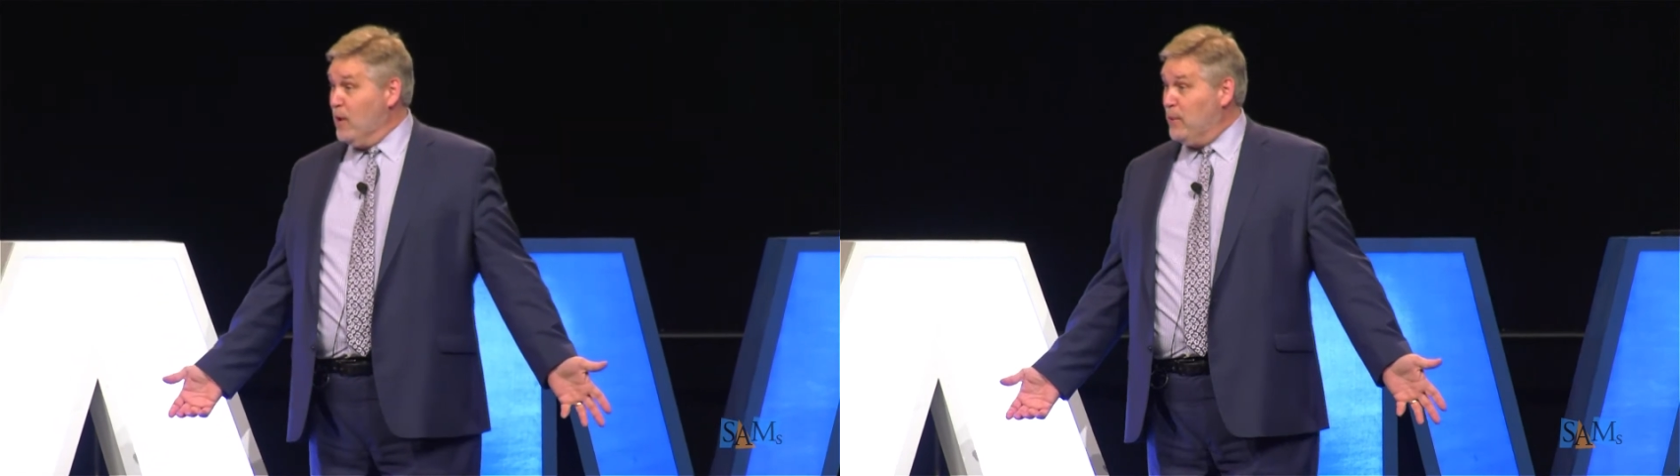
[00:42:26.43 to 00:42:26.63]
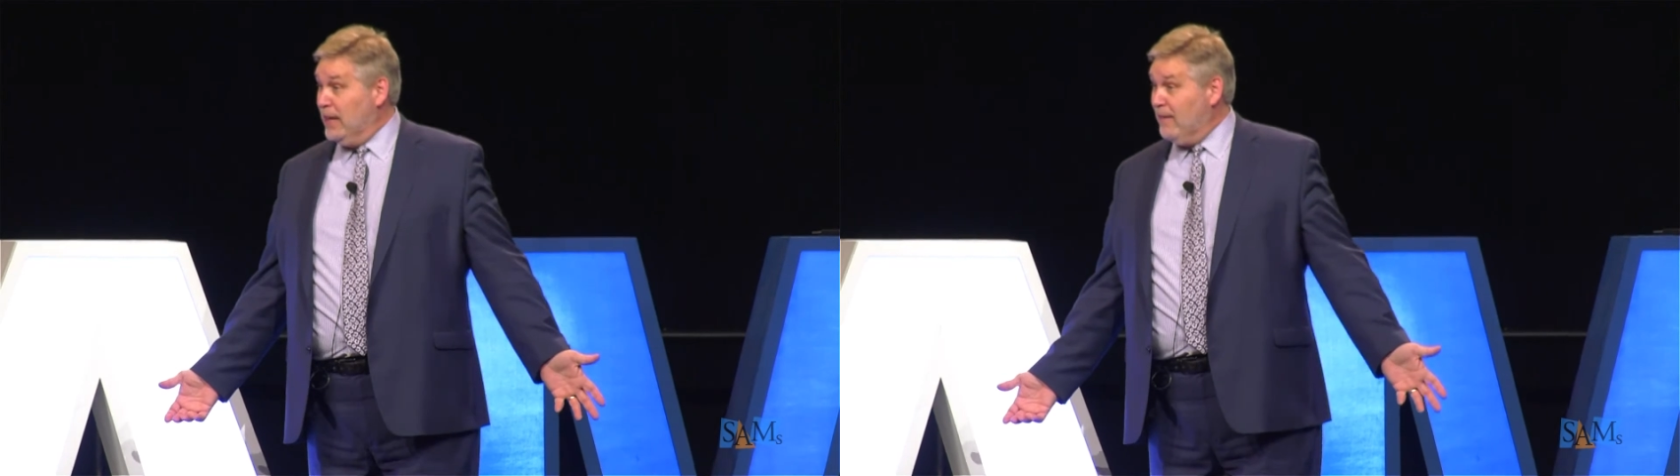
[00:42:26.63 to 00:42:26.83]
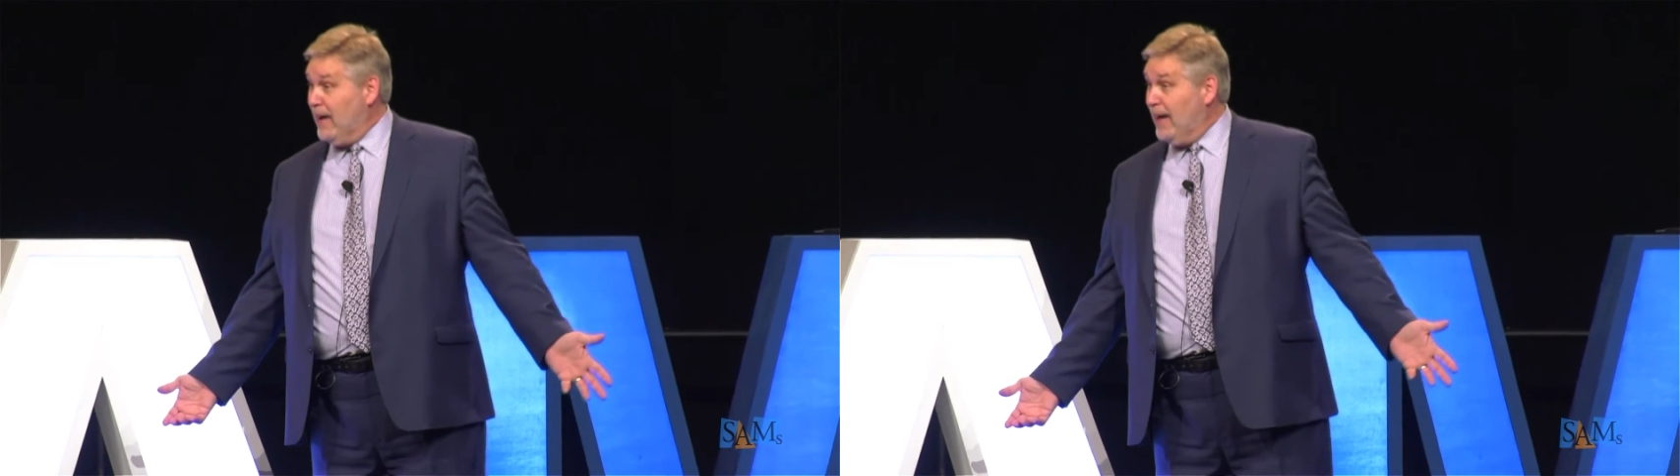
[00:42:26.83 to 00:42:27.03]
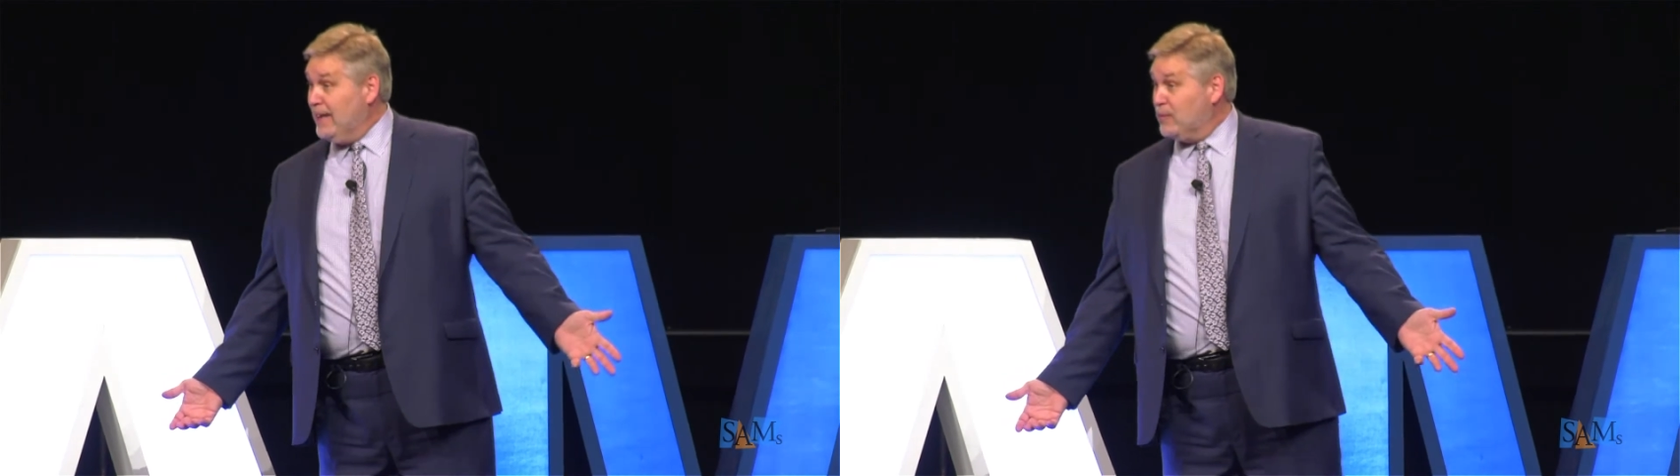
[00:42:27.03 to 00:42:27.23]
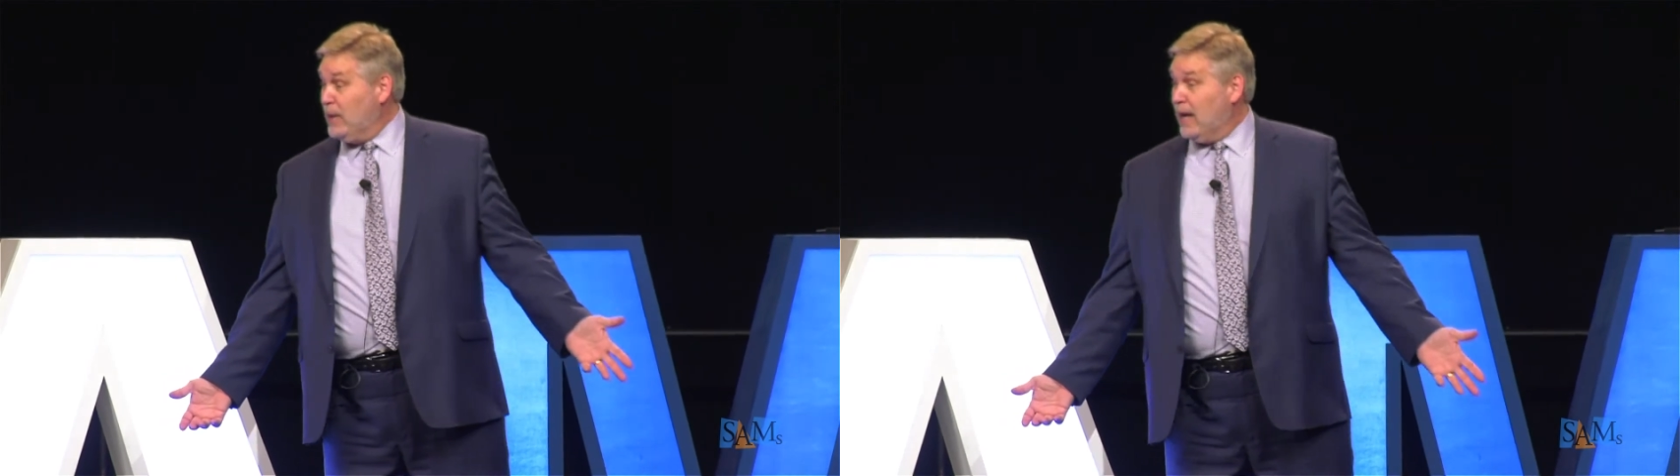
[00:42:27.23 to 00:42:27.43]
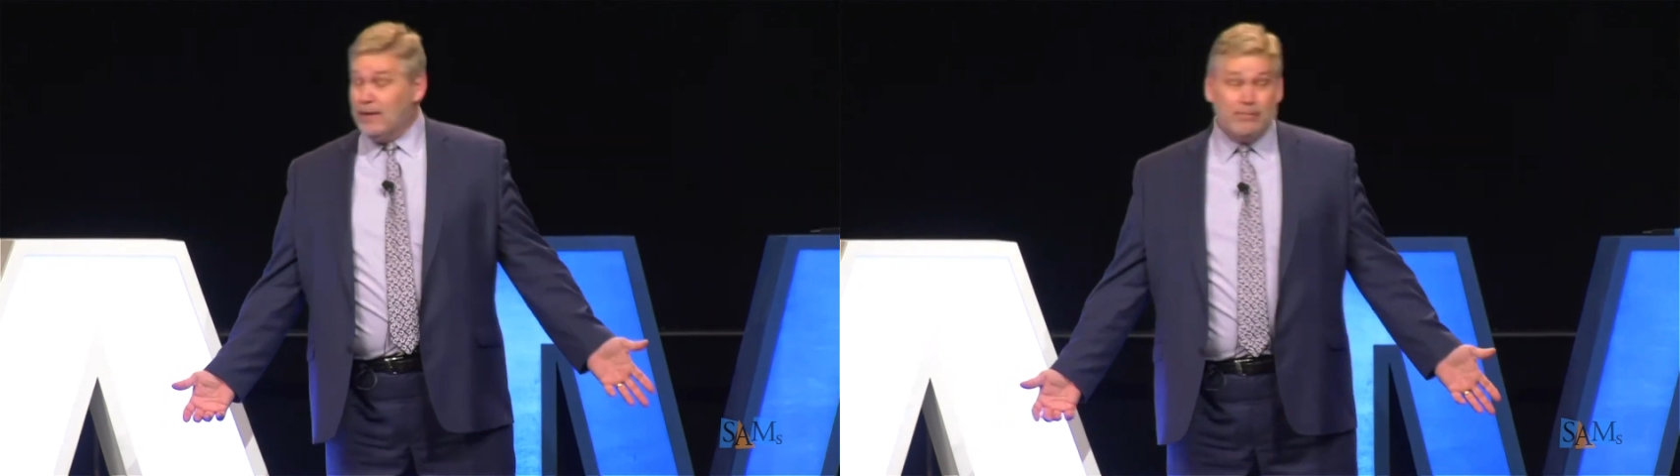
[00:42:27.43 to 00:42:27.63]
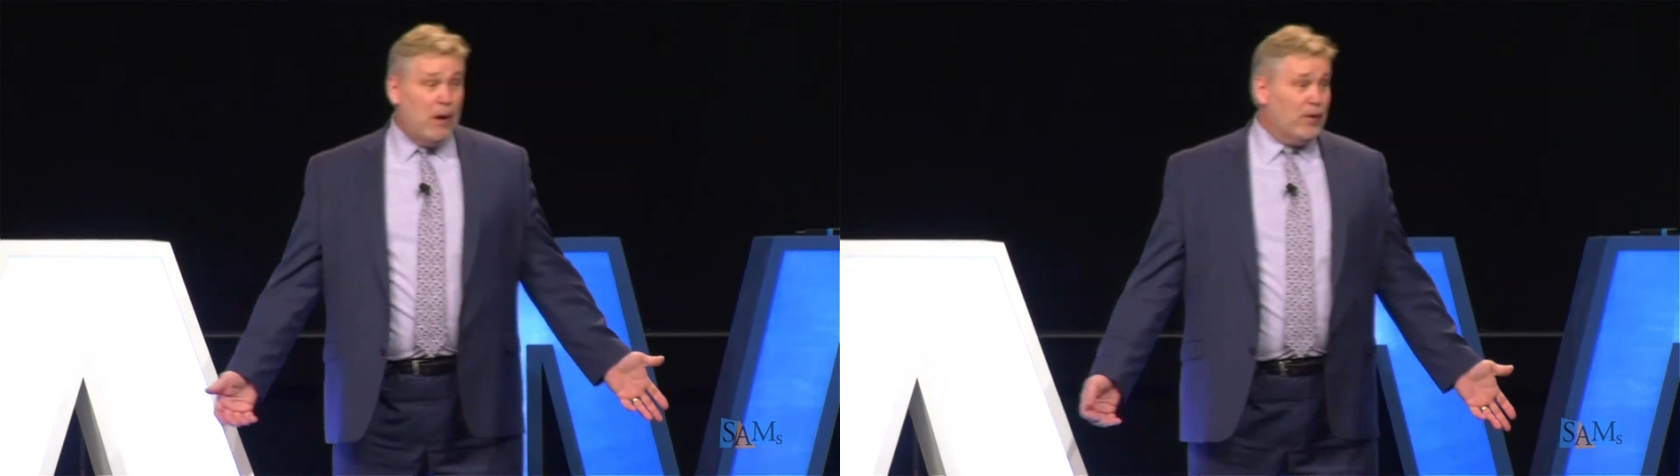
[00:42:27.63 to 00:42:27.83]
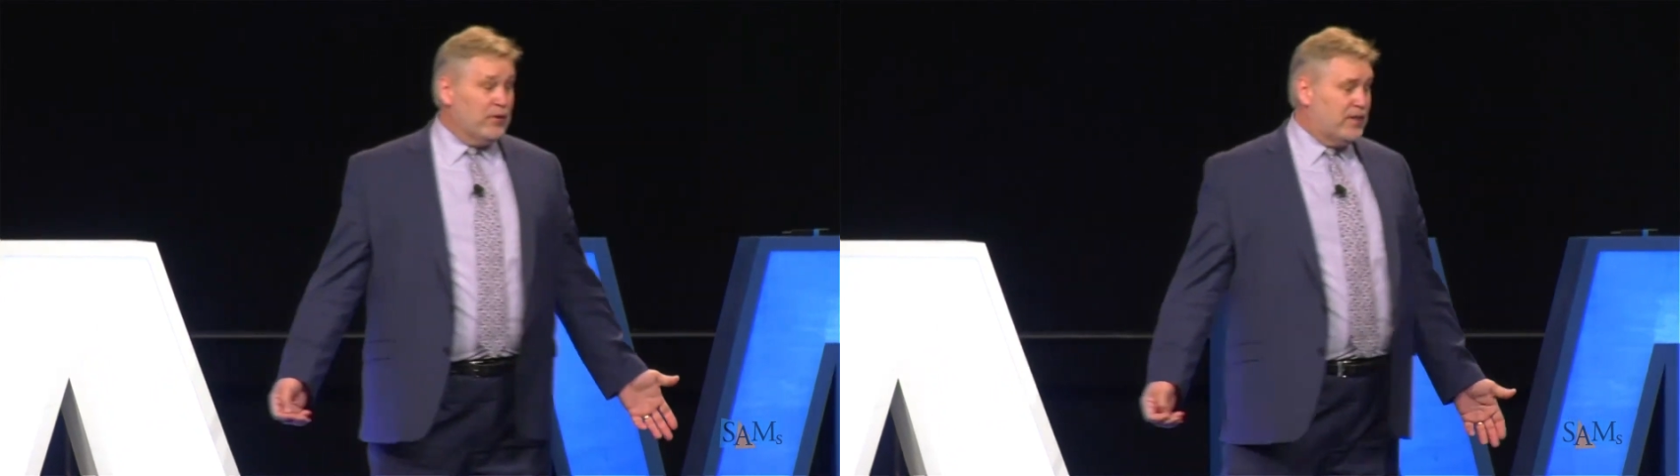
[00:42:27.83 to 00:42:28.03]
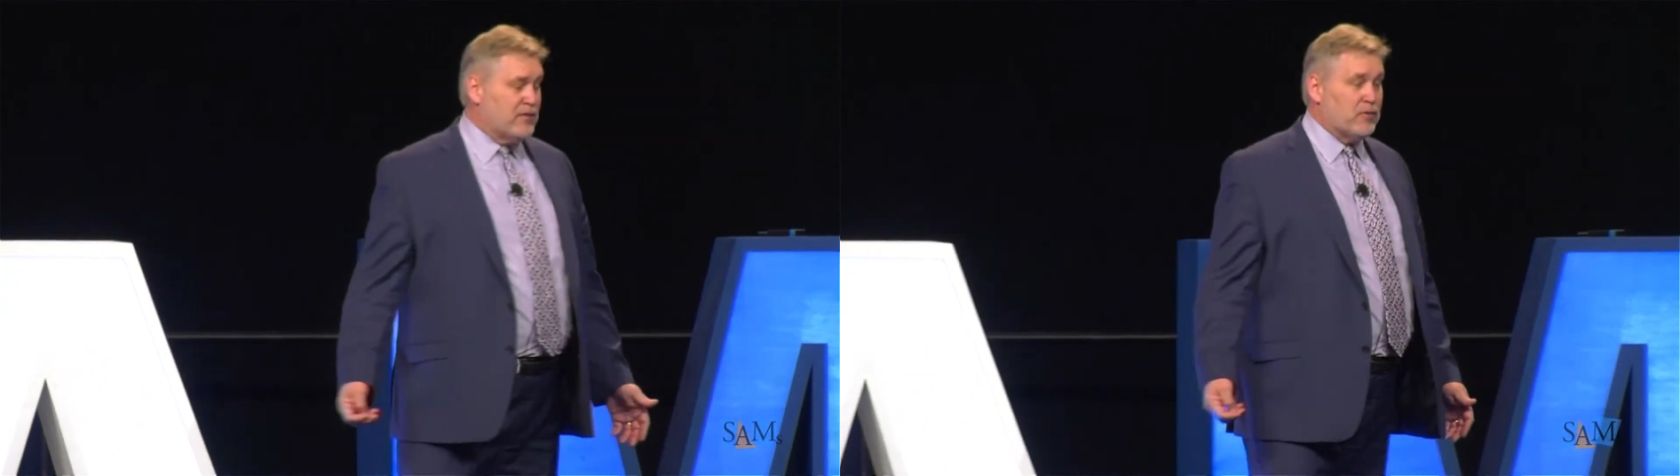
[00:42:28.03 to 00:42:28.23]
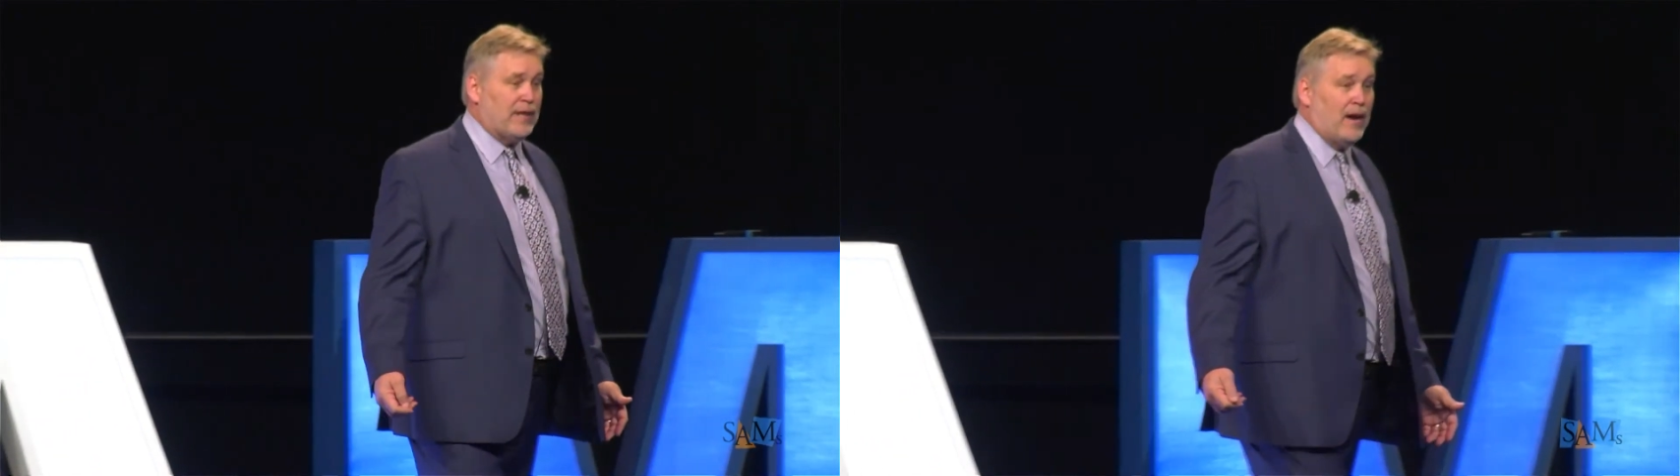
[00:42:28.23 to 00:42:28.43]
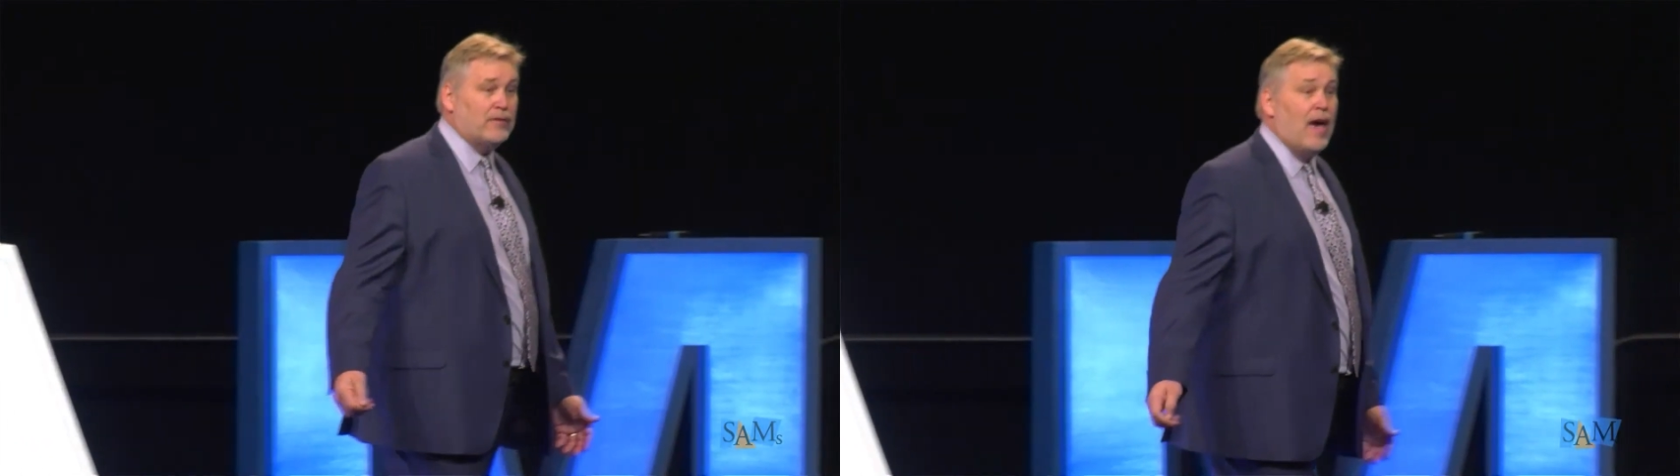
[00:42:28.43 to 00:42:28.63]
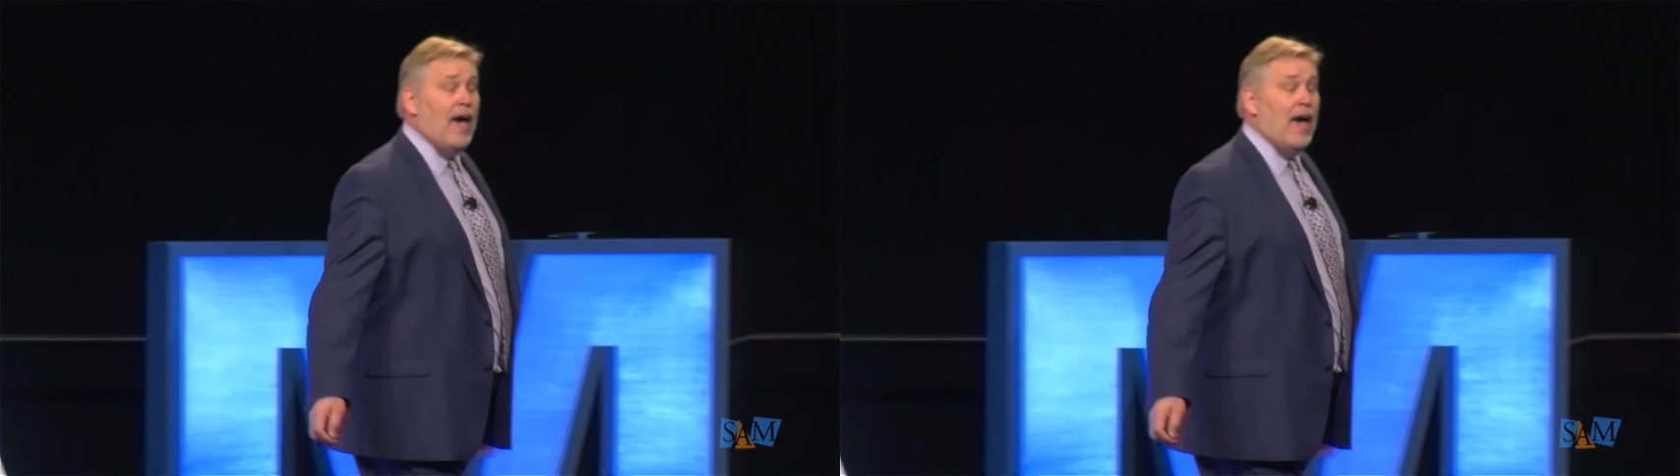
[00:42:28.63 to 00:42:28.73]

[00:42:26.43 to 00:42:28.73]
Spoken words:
but in the 80s, we had a smokers' teachers' lounge,